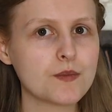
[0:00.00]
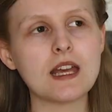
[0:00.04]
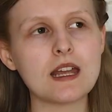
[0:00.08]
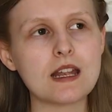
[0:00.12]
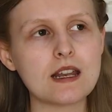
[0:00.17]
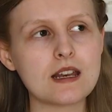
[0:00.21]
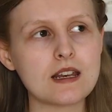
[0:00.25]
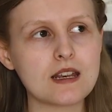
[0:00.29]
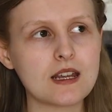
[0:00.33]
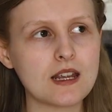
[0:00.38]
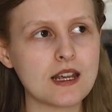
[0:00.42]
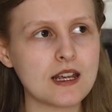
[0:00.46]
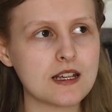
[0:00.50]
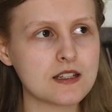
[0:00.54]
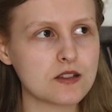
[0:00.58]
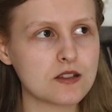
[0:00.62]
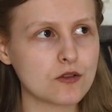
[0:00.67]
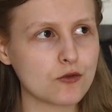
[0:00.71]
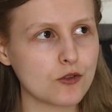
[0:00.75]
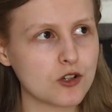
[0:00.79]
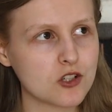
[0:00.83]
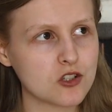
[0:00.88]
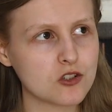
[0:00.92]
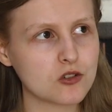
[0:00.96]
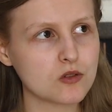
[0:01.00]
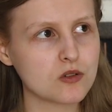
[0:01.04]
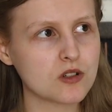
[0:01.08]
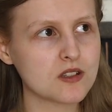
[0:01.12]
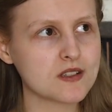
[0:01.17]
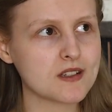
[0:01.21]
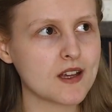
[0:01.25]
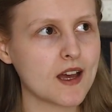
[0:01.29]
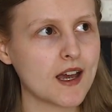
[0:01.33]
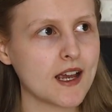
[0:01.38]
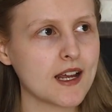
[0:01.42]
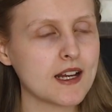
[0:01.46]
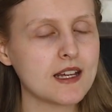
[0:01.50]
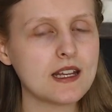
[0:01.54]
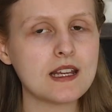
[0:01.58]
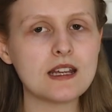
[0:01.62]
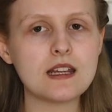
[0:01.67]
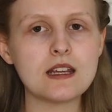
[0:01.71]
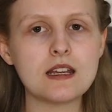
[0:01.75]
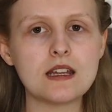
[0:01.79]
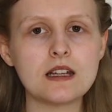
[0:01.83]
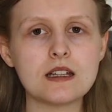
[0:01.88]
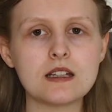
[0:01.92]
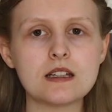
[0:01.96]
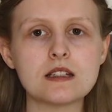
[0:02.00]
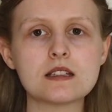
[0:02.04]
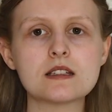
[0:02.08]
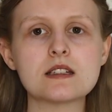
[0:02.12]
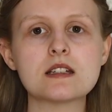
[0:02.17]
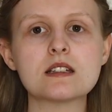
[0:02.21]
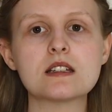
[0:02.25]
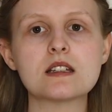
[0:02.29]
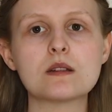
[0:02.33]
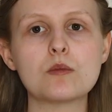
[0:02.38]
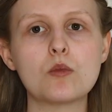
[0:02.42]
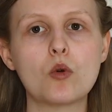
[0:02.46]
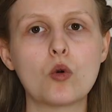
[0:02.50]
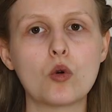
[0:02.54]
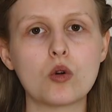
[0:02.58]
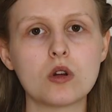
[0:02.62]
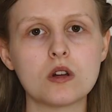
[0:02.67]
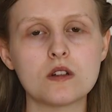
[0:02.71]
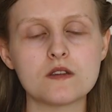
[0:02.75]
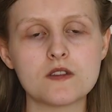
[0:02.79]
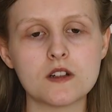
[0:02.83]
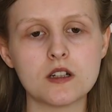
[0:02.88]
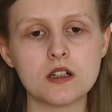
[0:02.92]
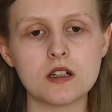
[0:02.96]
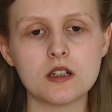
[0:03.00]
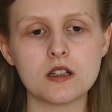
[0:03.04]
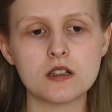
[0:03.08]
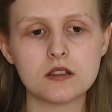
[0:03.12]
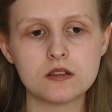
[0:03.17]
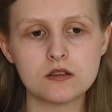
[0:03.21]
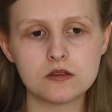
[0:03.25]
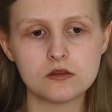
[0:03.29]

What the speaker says: In his original design, he did it more of a